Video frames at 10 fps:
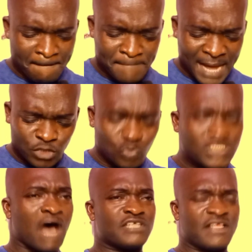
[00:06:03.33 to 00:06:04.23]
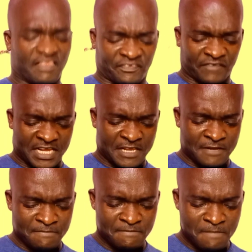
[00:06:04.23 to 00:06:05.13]
by 2003,
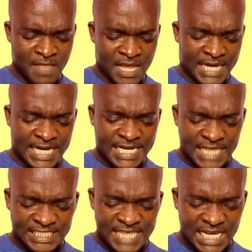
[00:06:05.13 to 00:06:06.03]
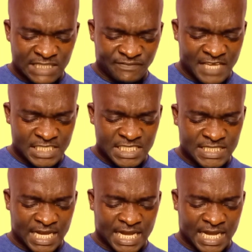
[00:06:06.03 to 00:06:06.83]
the National Identification